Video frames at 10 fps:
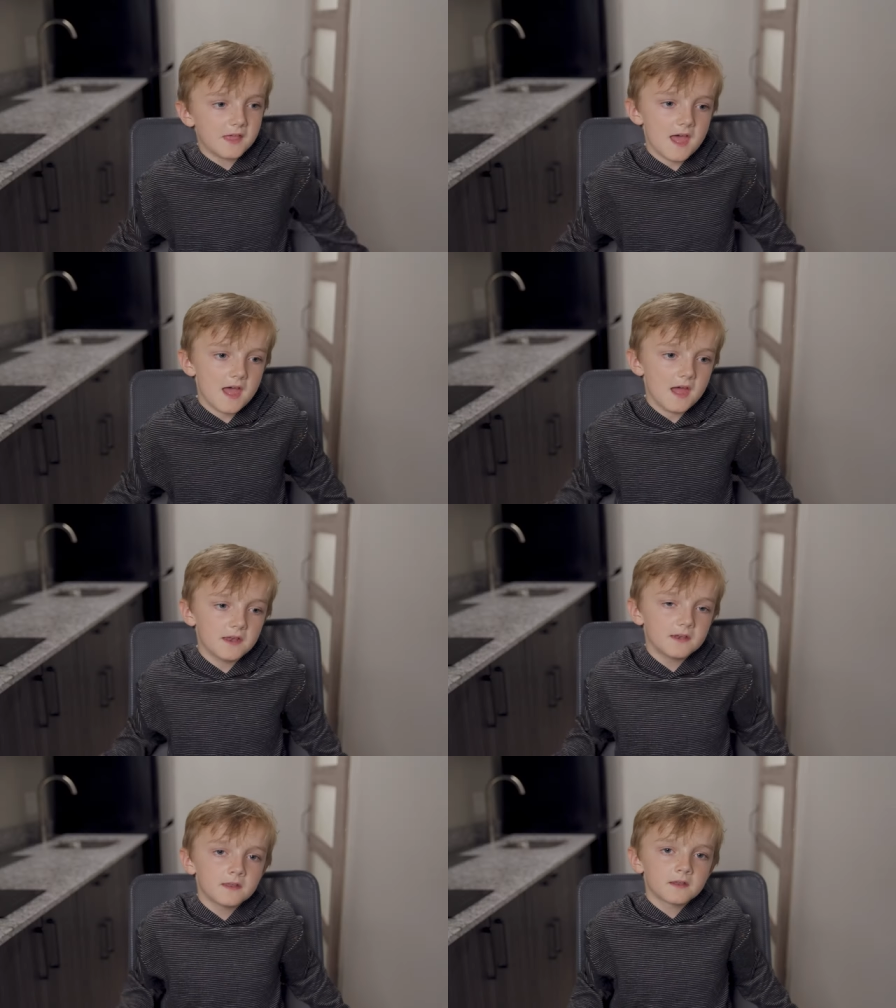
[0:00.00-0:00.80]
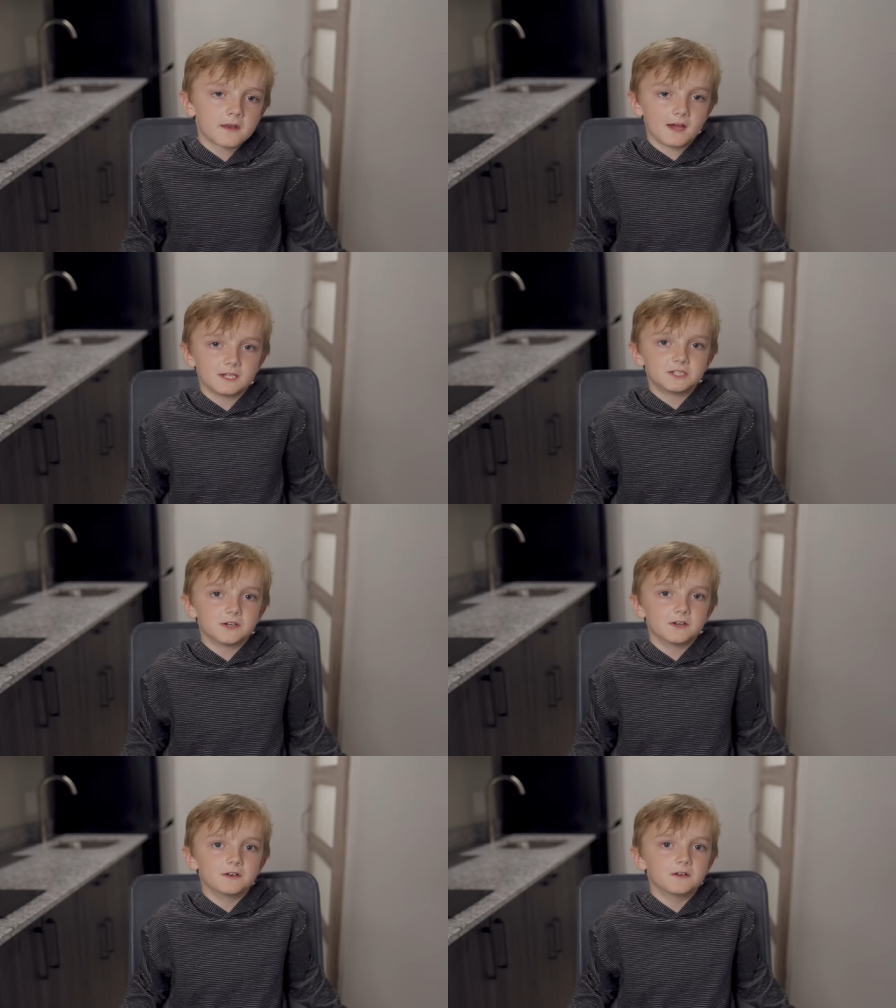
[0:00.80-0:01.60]
the end, I
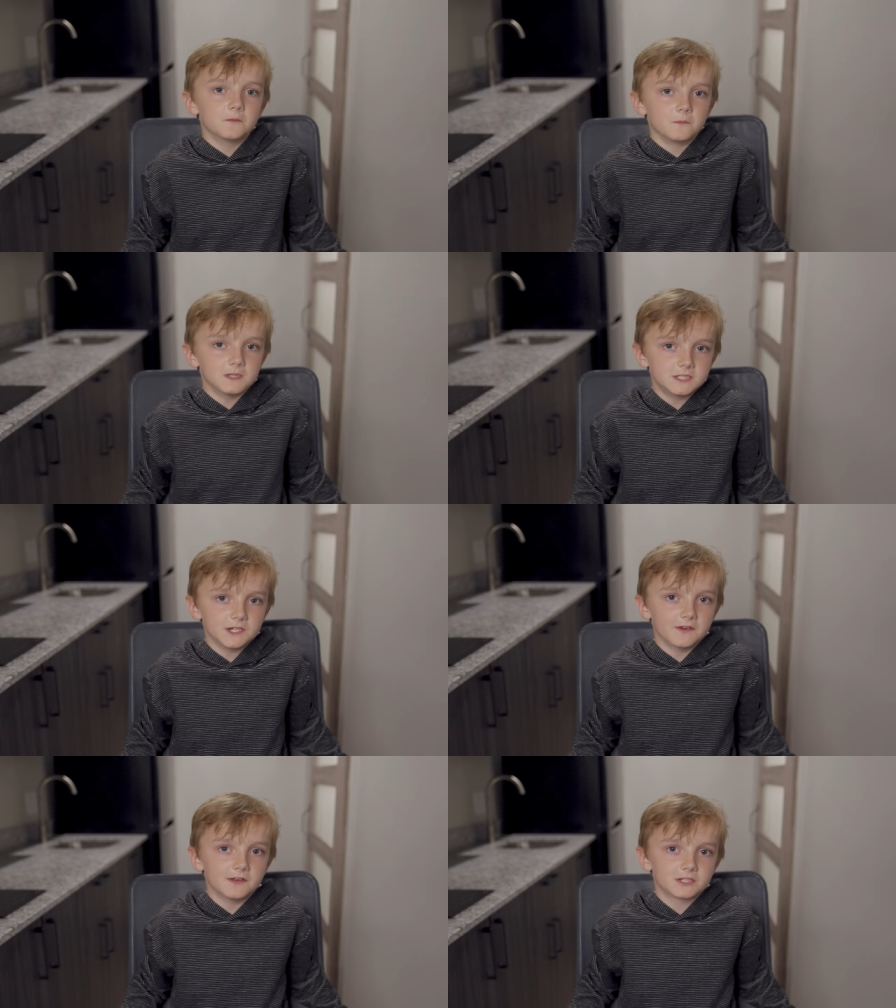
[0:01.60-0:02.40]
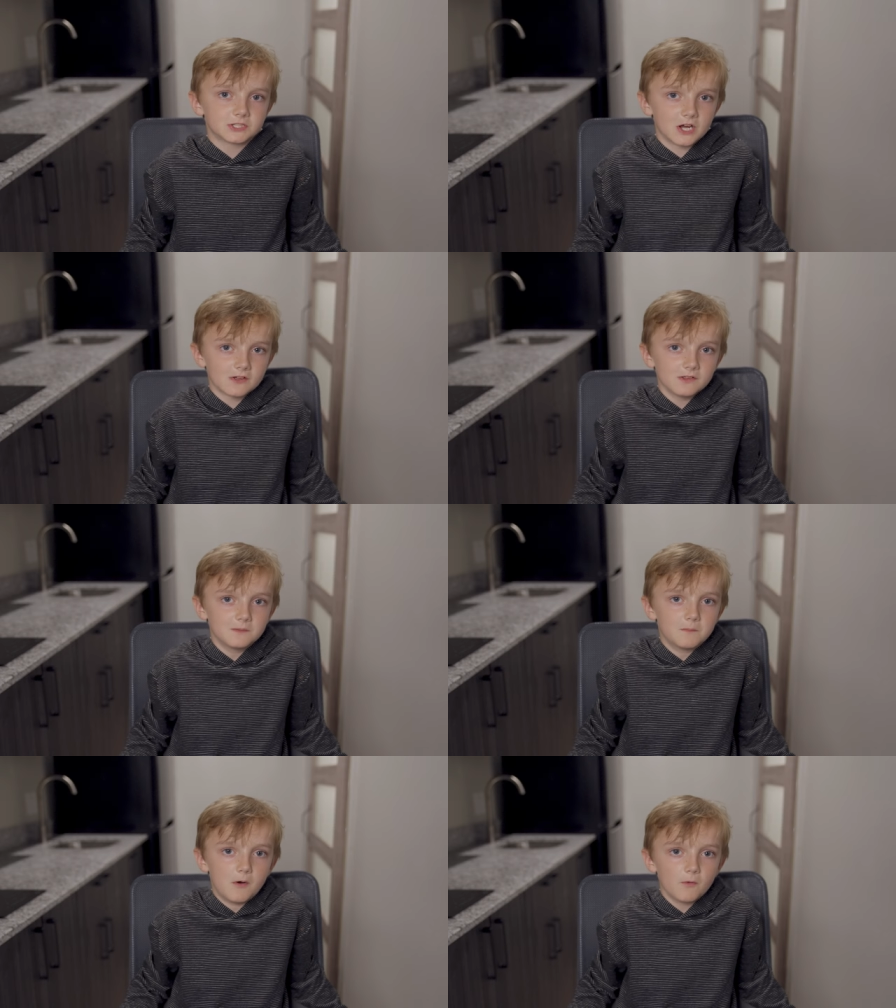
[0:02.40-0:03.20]
share we shared a
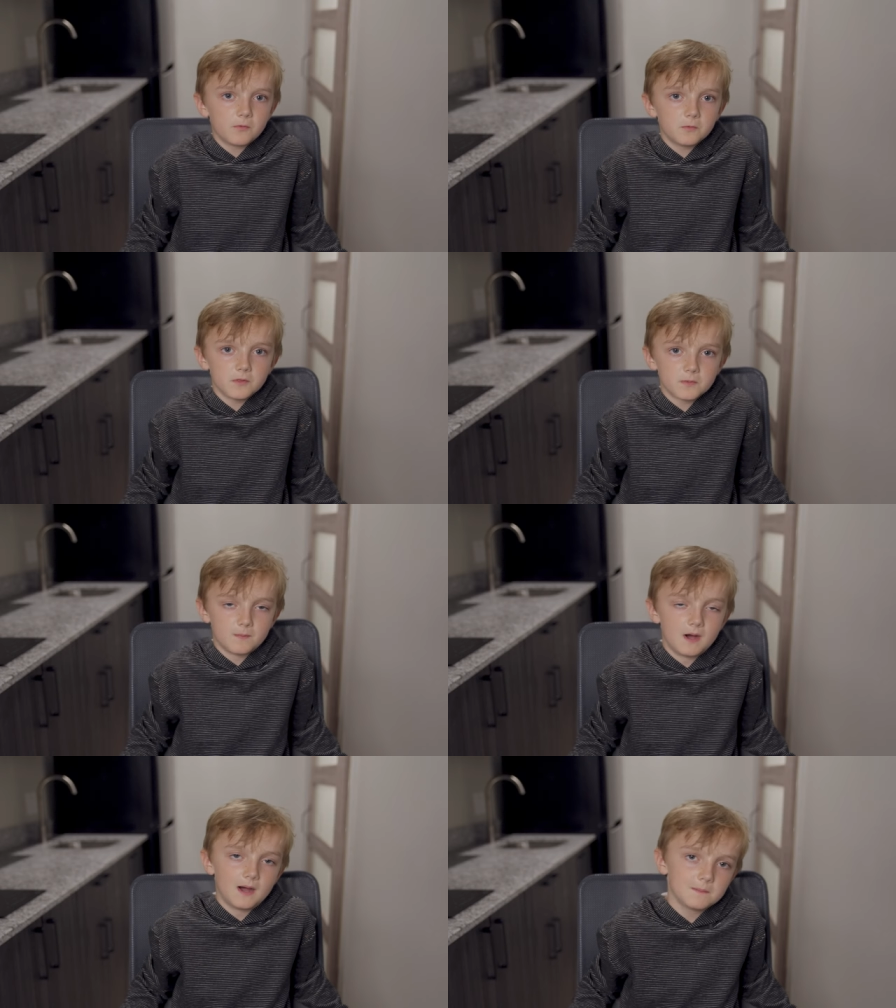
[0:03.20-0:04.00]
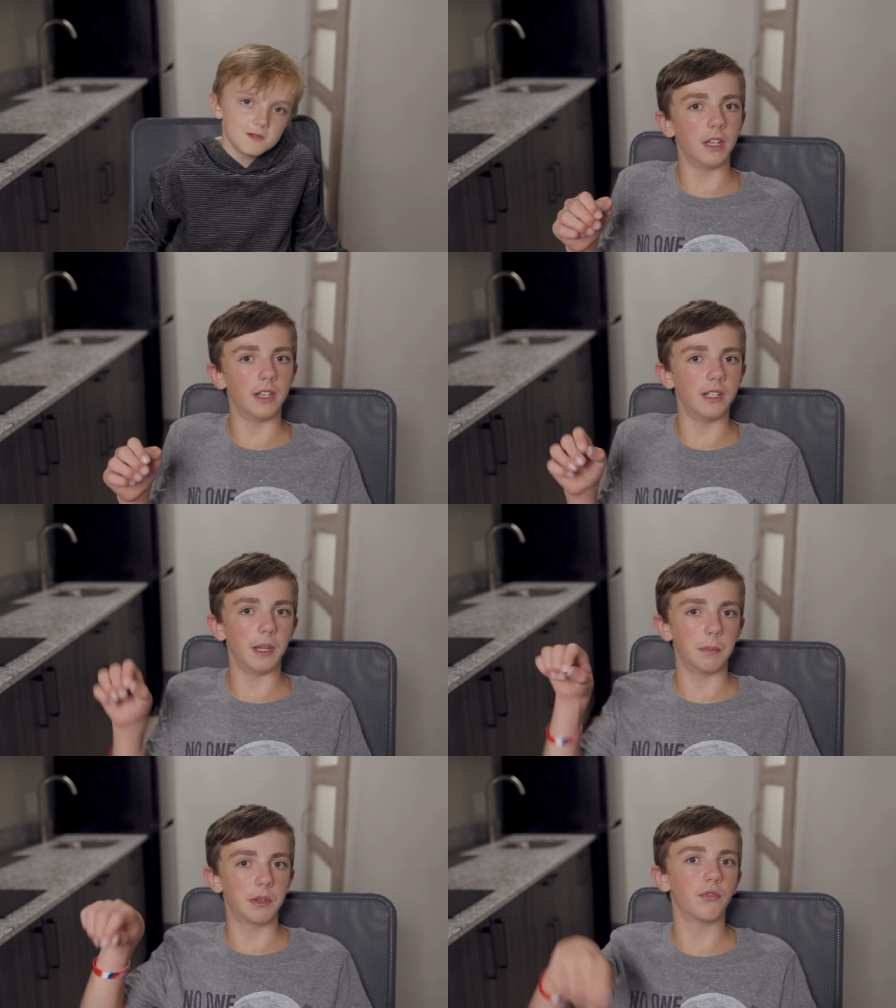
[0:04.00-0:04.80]
chocolate malt with mom and
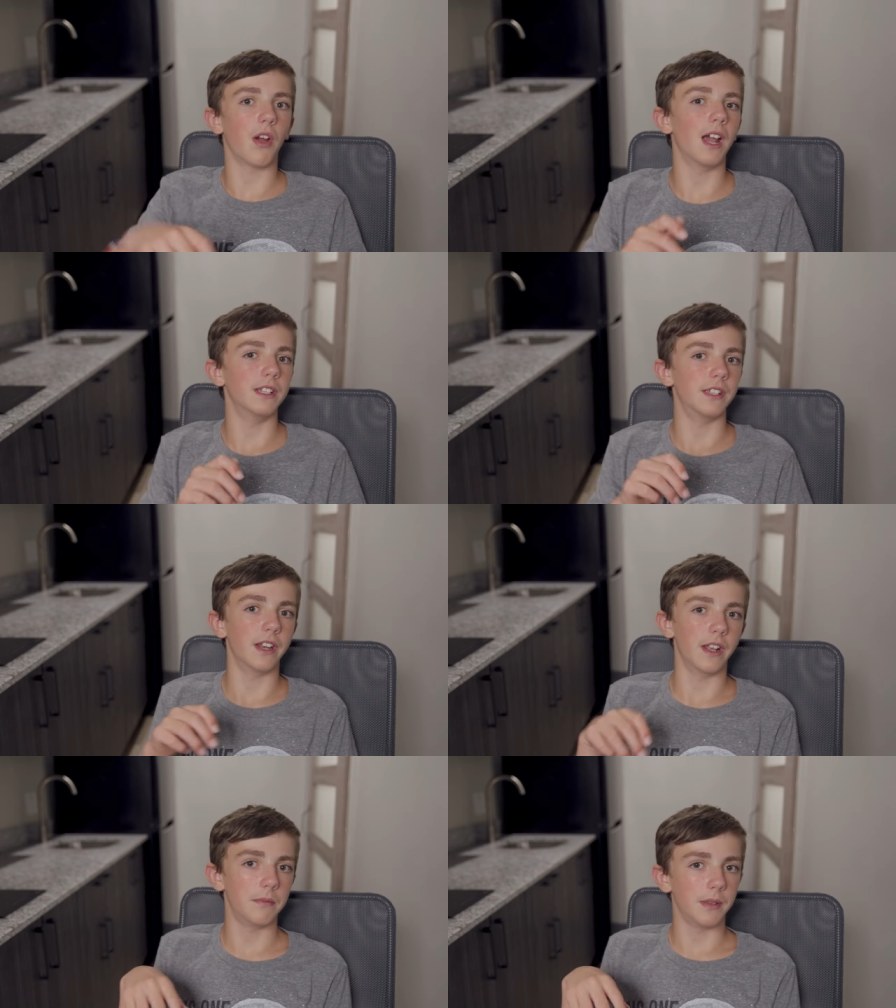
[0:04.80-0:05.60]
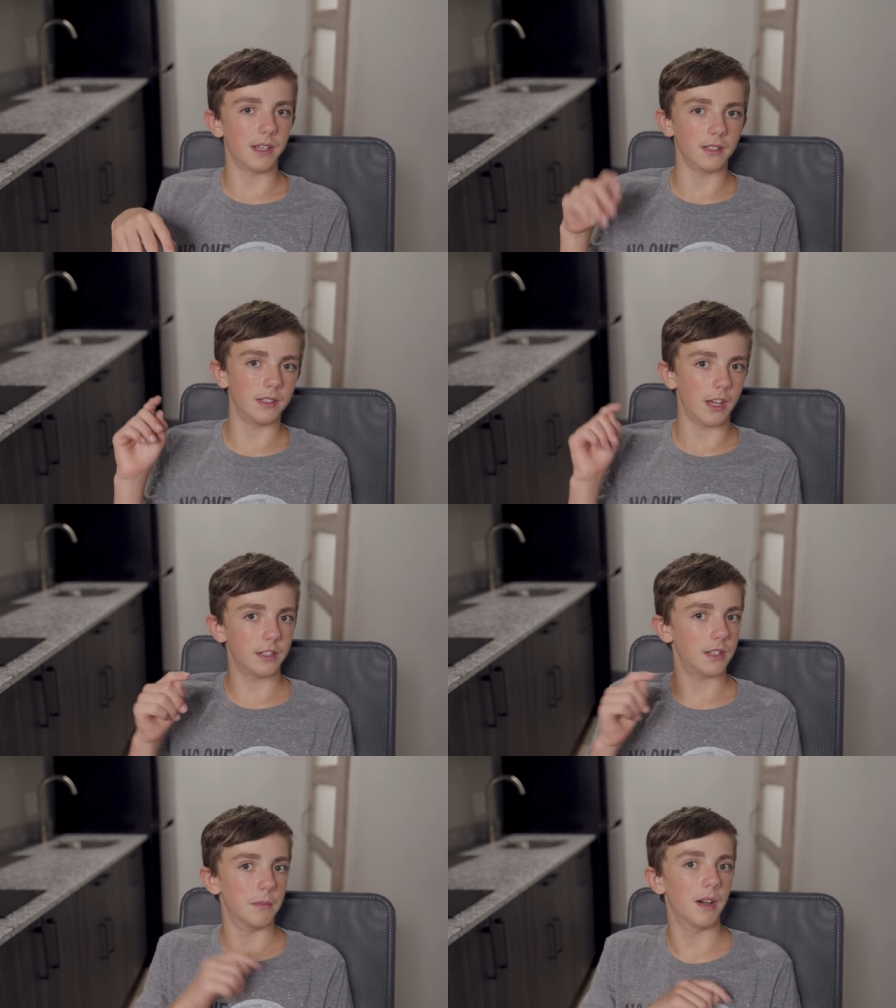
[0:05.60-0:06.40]
dipped fries in it because
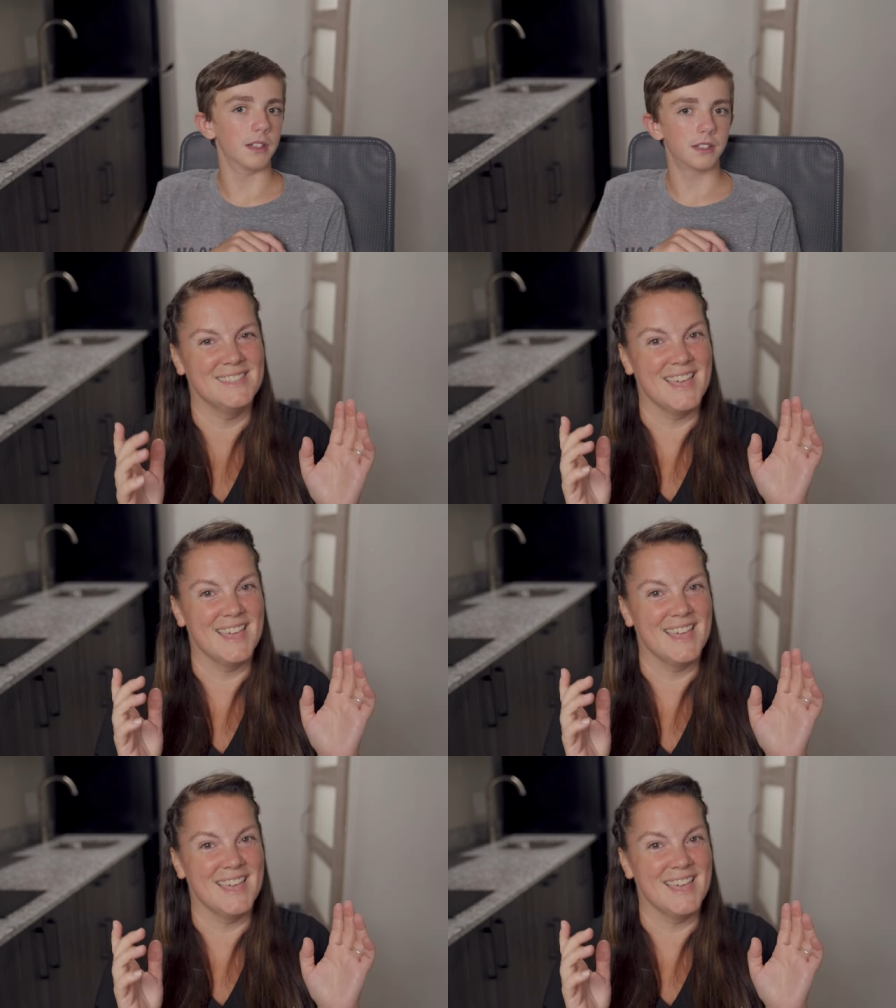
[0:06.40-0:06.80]
that's a must.